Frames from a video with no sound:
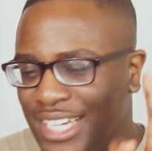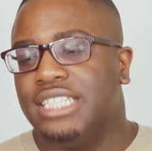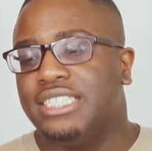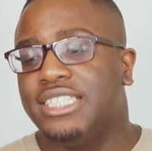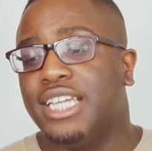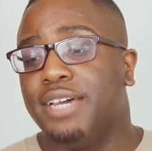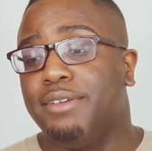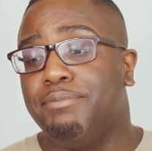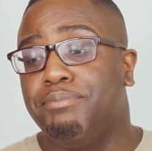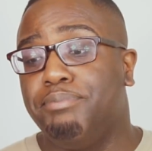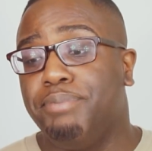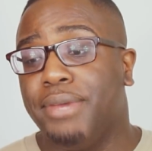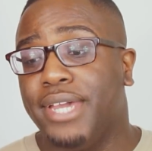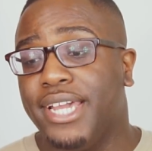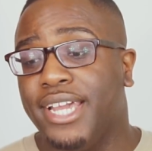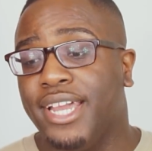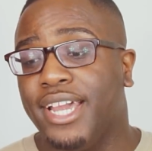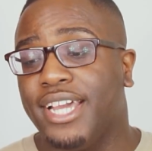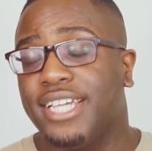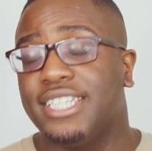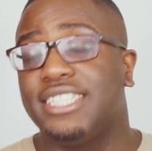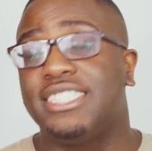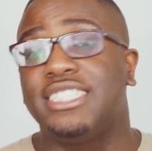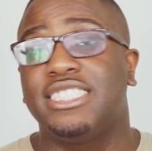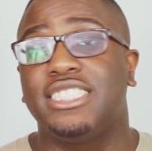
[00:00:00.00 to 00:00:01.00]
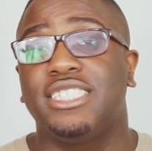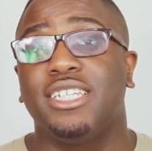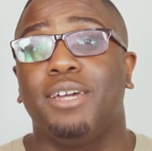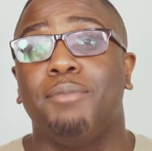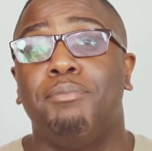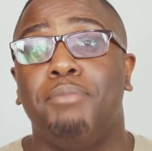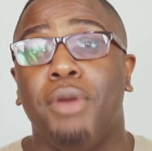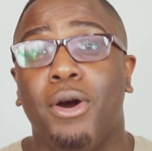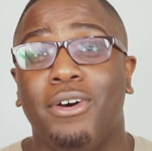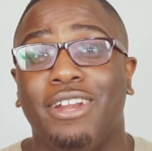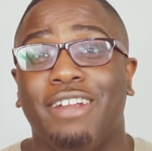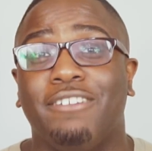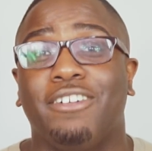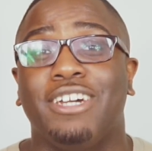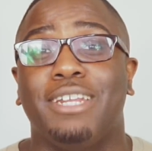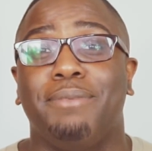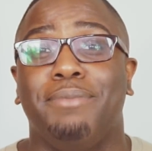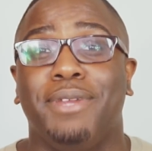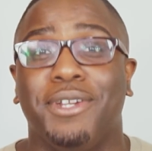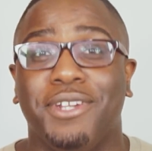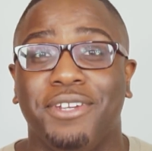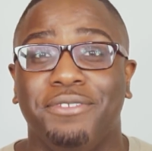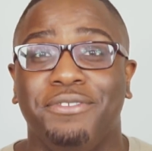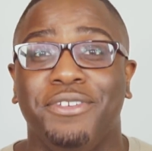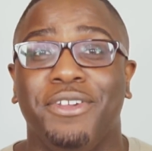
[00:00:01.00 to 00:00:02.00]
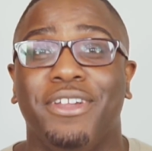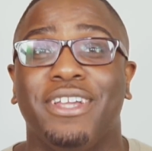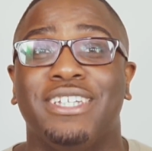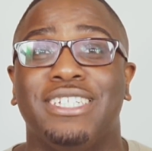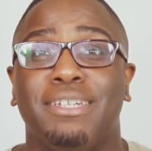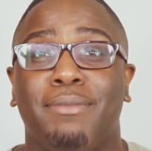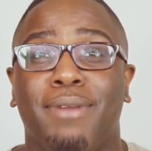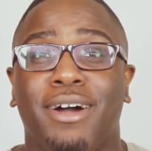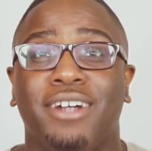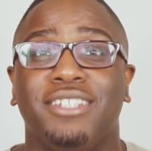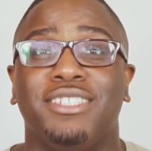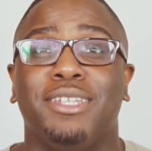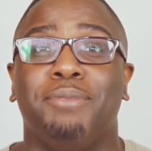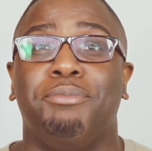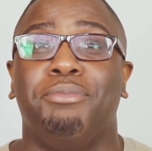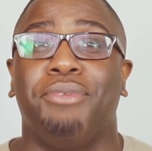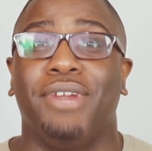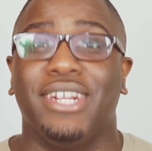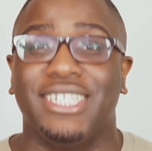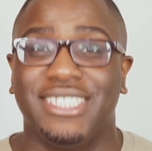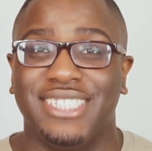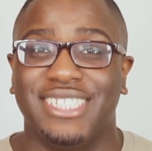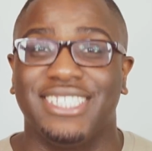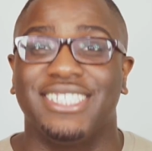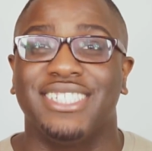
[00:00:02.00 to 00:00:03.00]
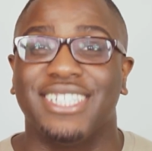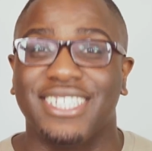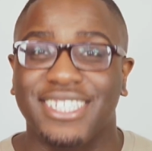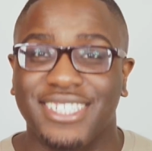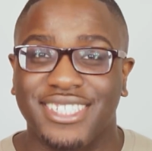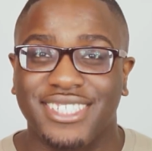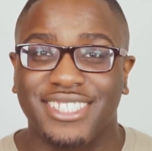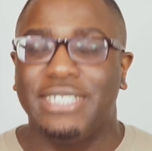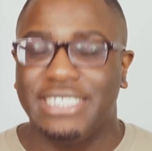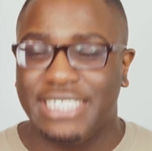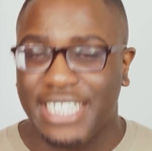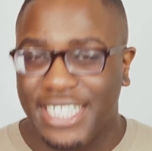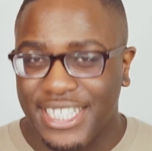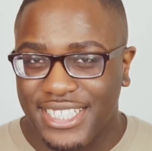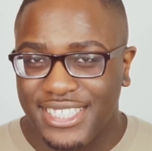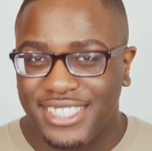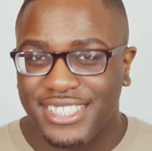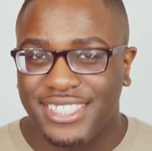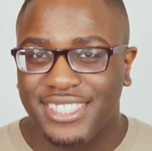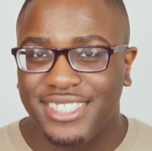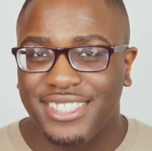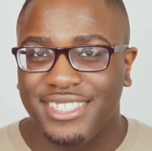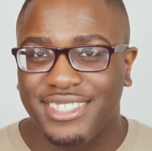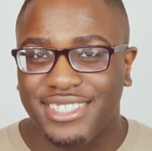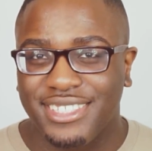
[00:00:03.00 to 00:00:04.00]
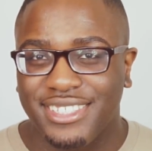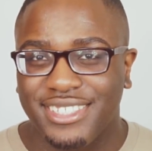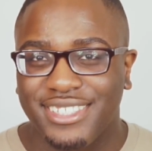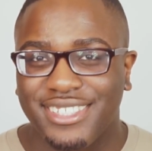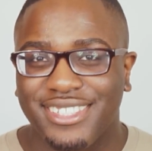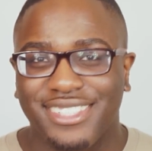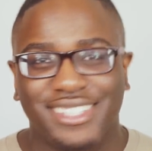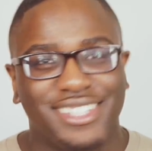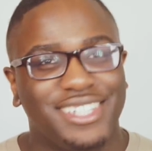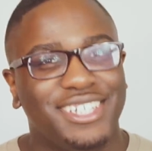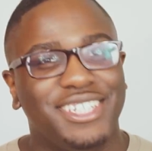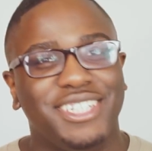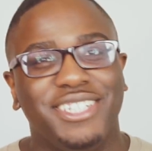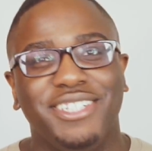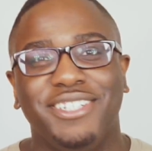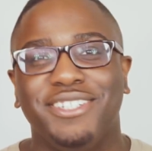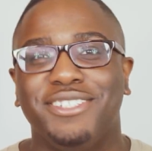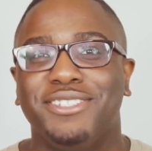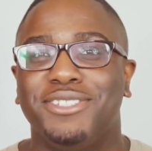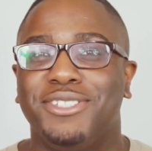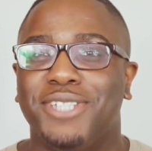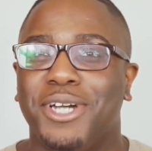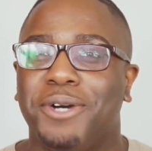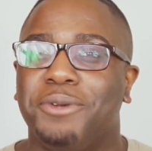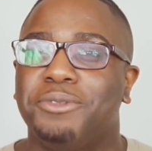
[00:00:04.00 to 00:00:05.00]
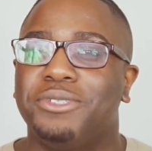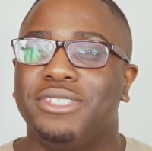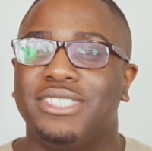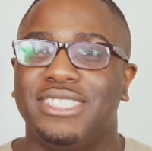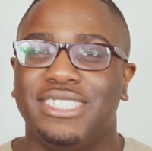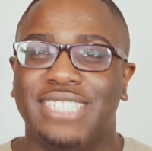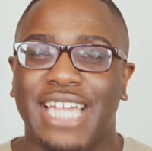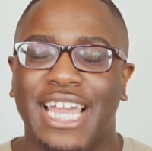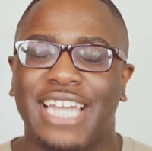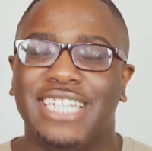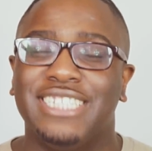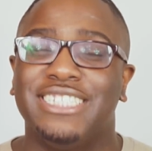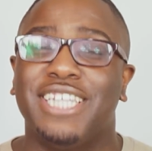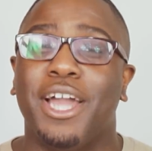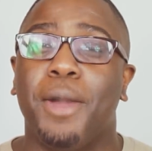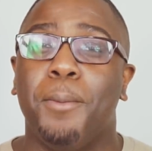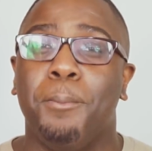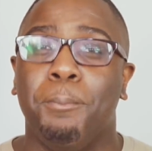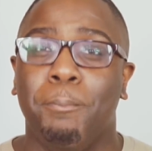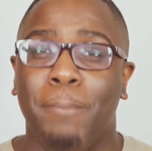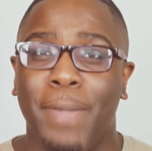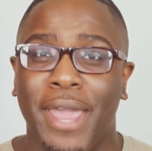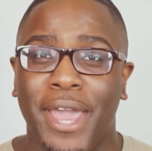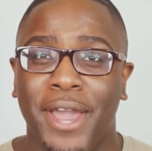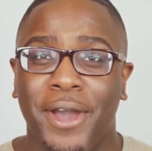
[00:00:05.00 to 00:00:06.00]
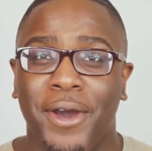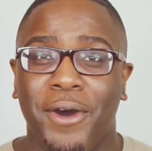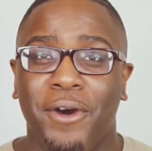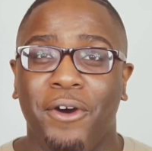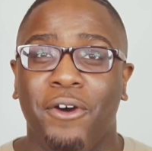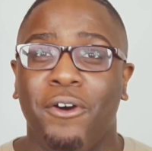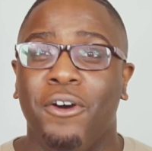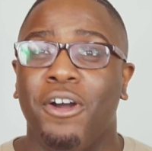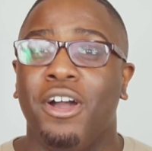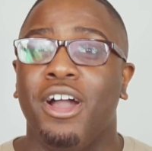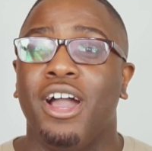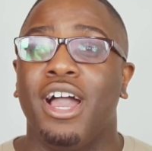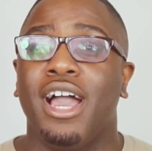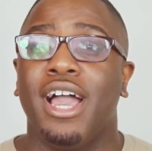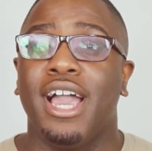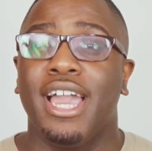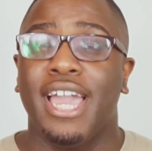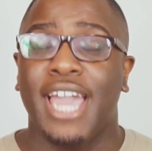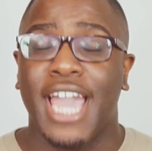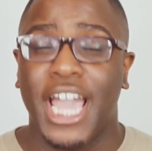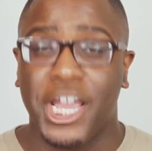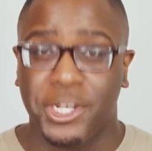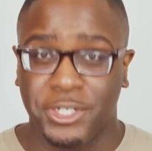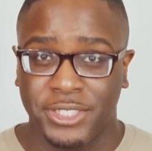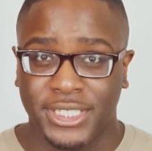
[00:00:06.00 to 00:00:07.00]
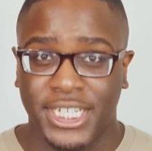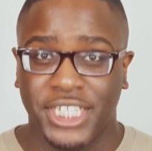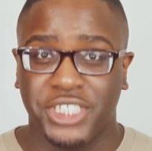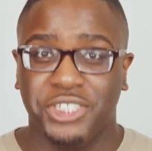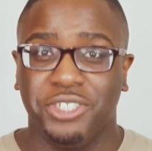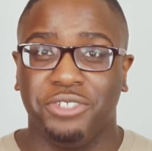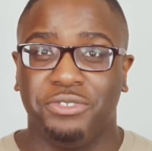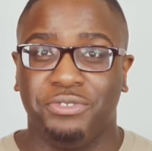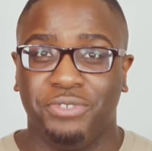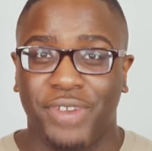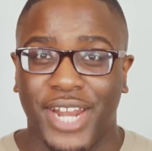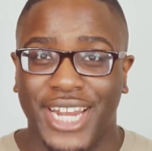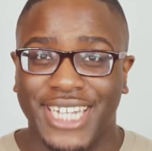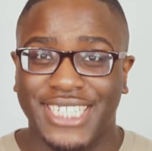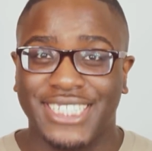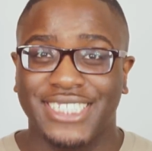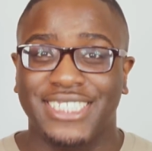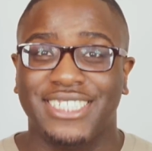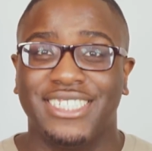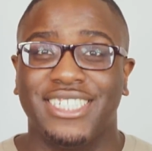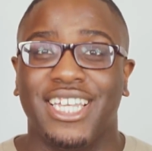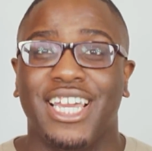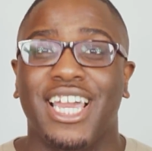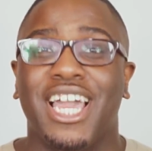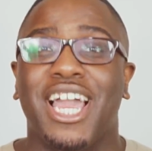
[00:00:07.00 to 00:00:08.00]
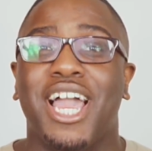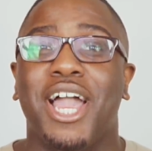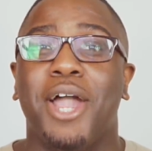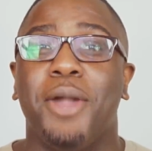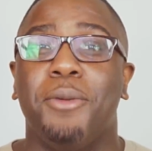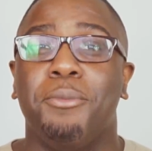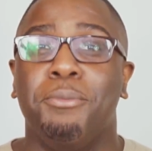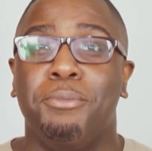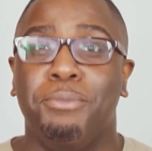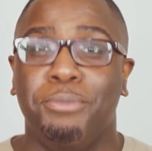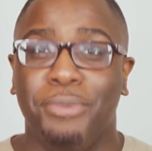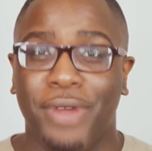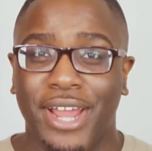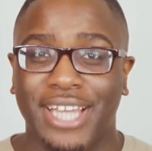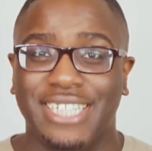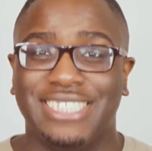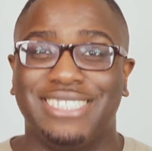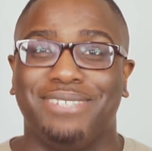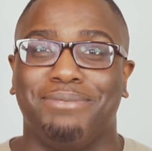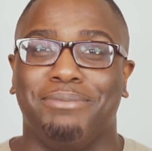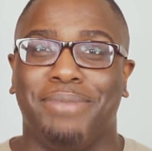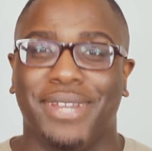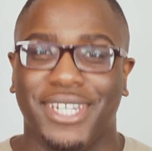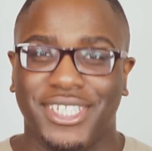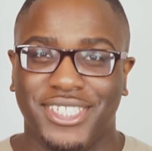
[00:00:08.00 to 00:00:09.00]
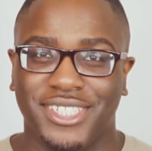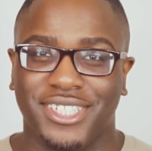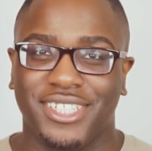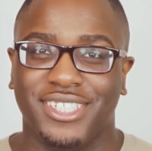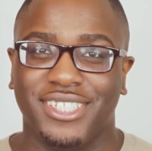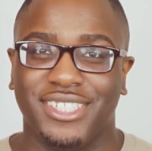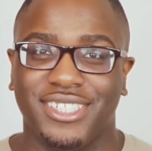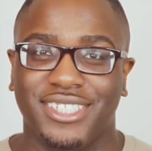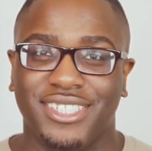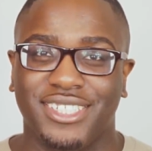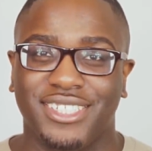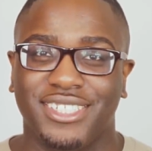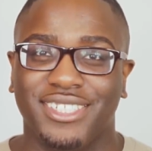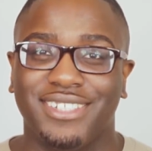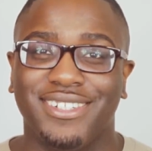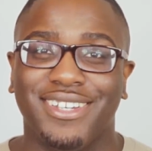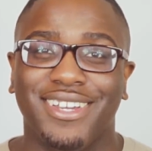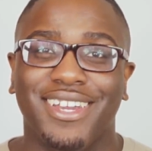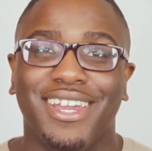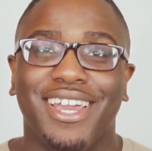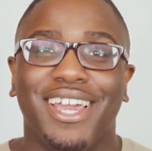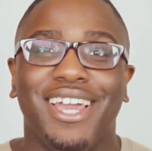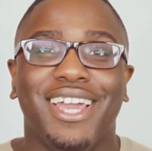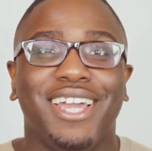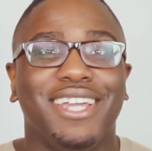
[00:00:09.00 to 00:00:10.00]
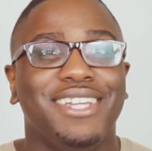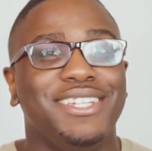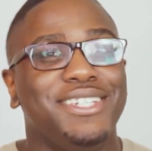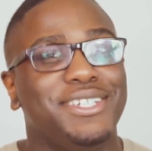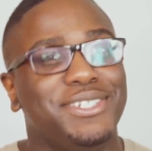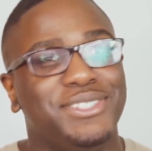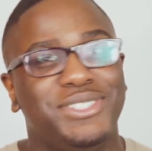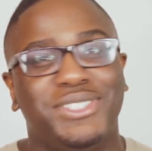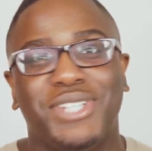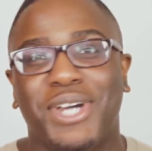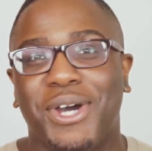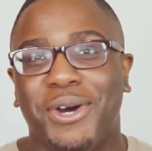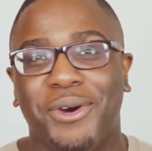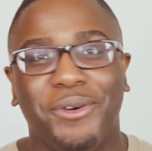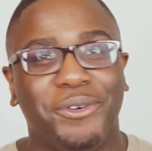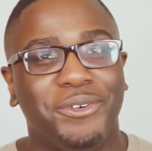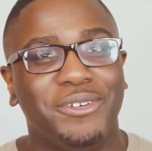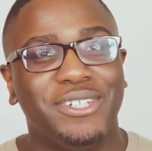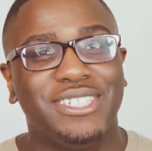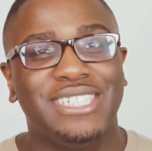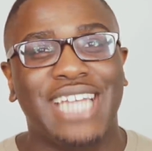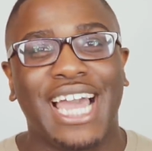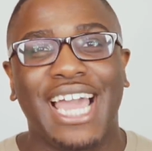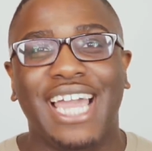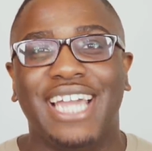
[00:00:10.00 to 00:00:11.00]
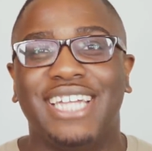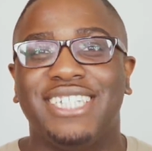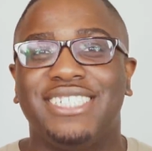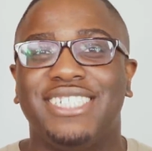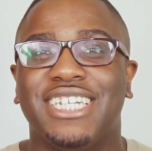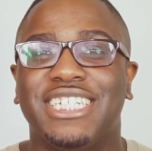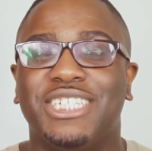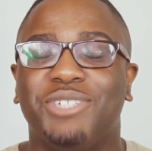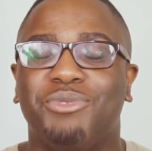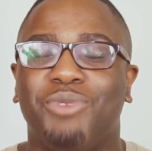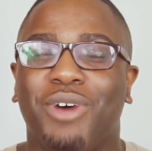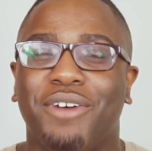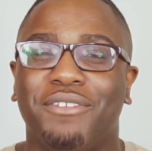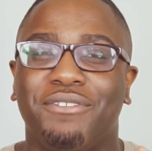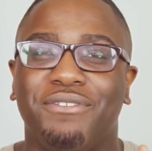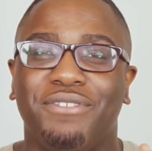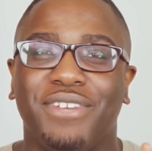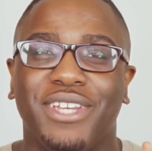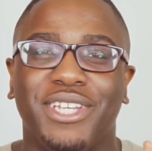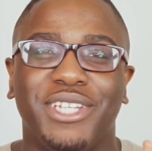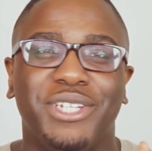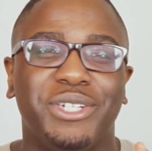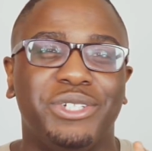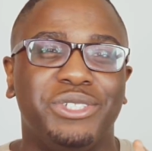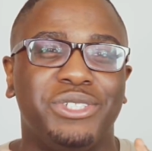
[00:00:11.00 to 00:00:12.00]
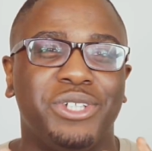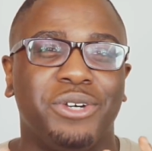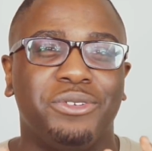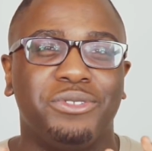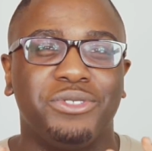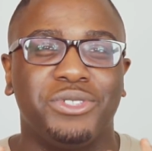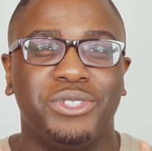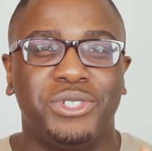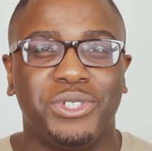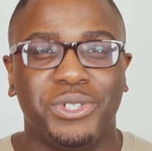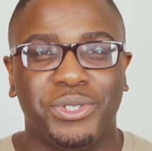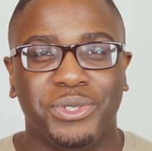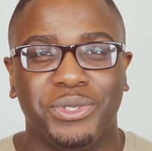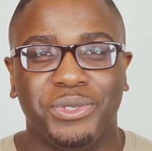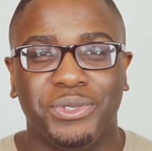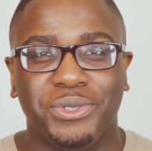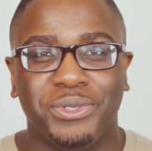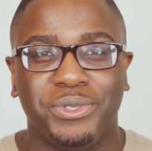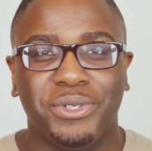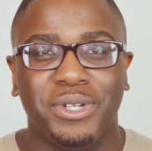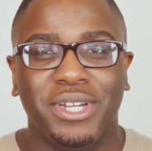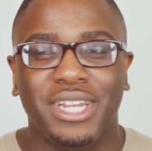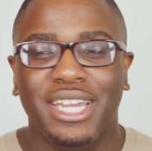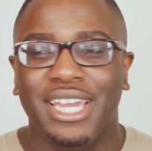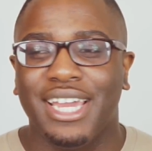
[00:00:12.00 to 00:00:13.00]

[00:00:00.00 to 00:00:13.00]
The biggest bone I've got to pick with you is about the breastises. Sis, you don't send male heterosexual friends breast pictures. You don't. That is just one thing you don't do.